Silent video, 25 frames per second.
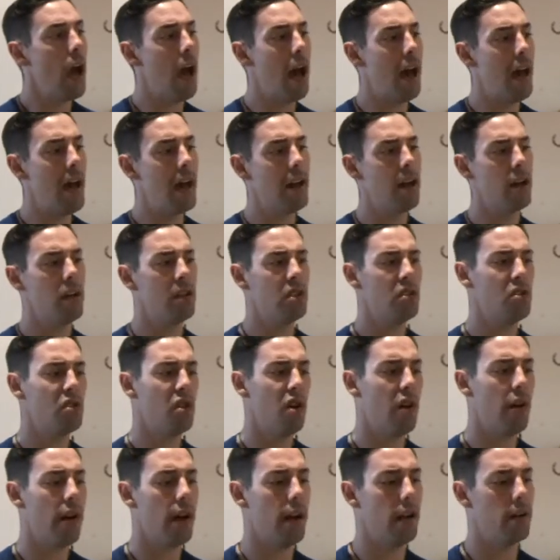And I
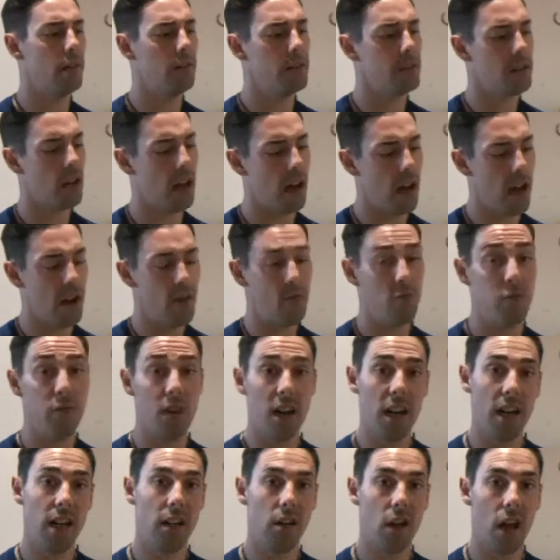saw it and I was like, I
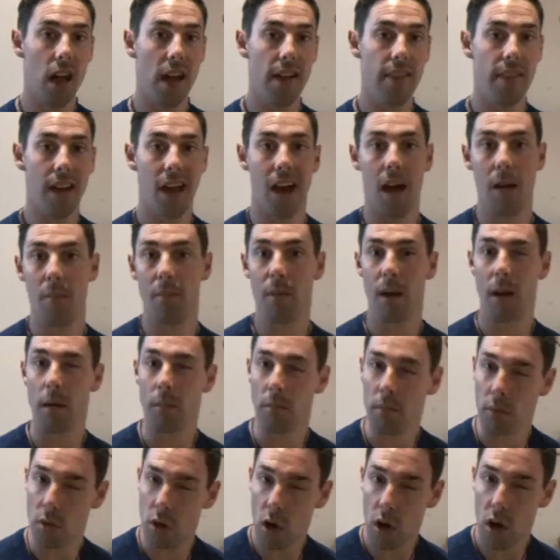really like that, but
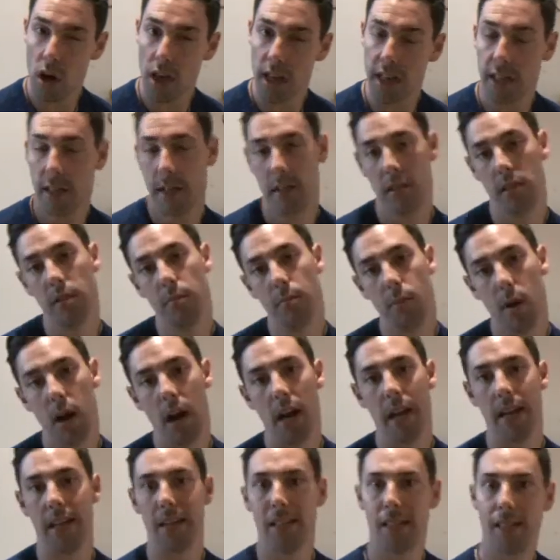I'm not into
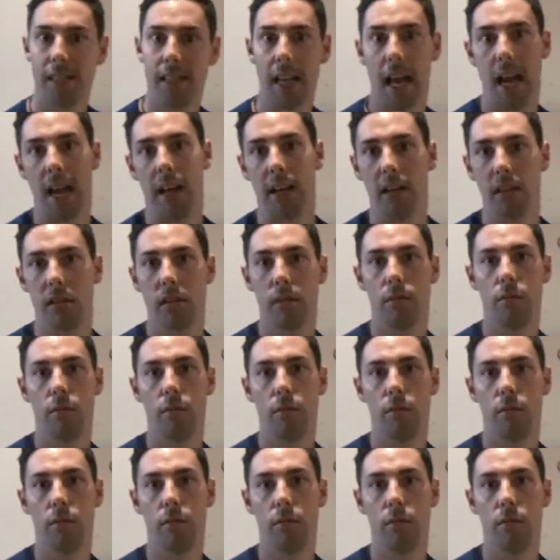buying stangs.